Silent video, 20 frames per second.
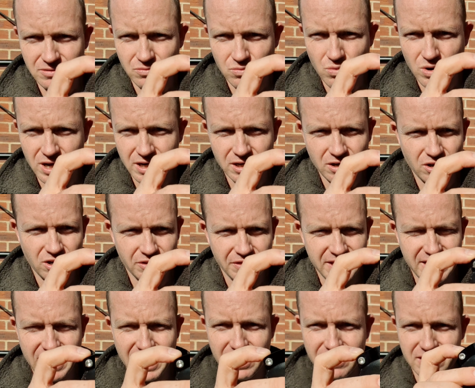one on
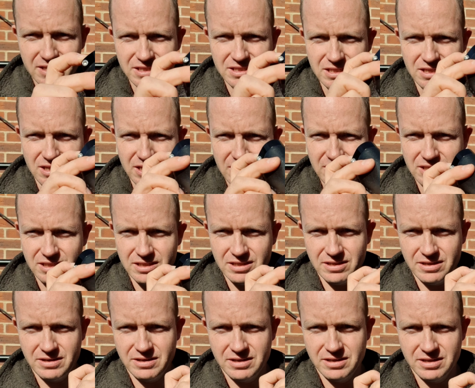the other side,
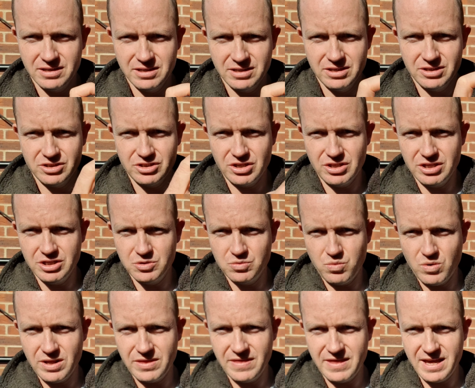so there's
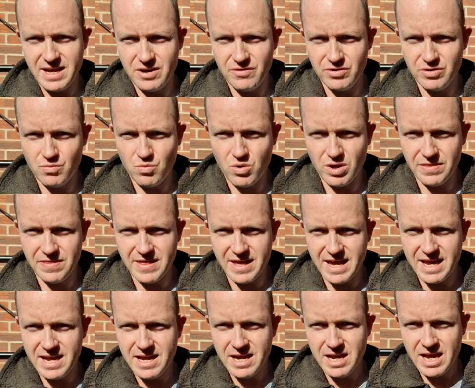one there and one
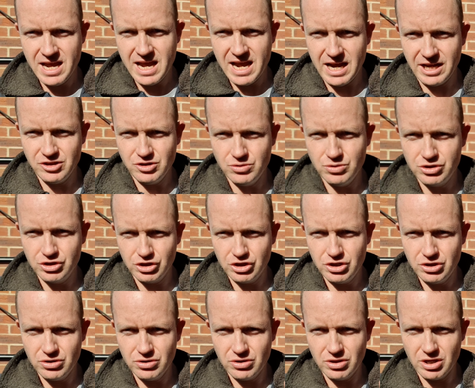there, and you
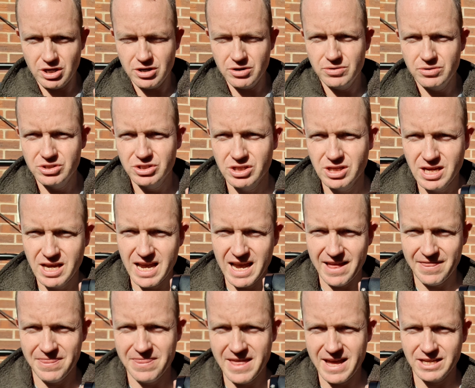secure those,
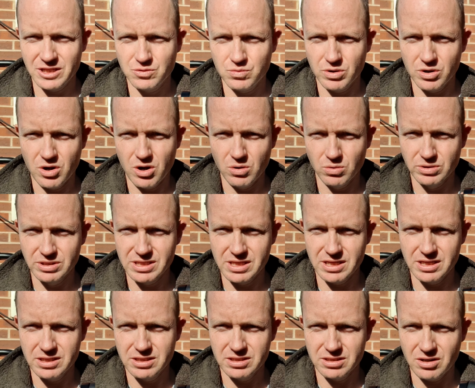and that's what holds
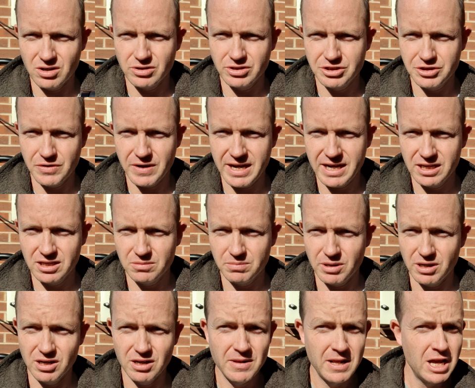this onto your
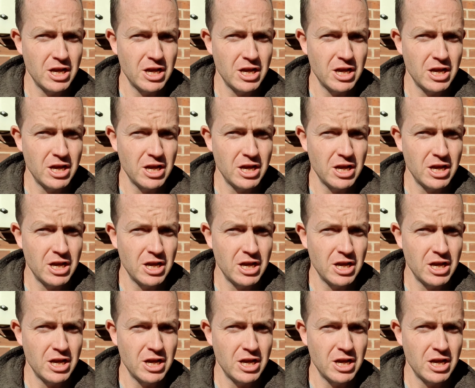handlebar.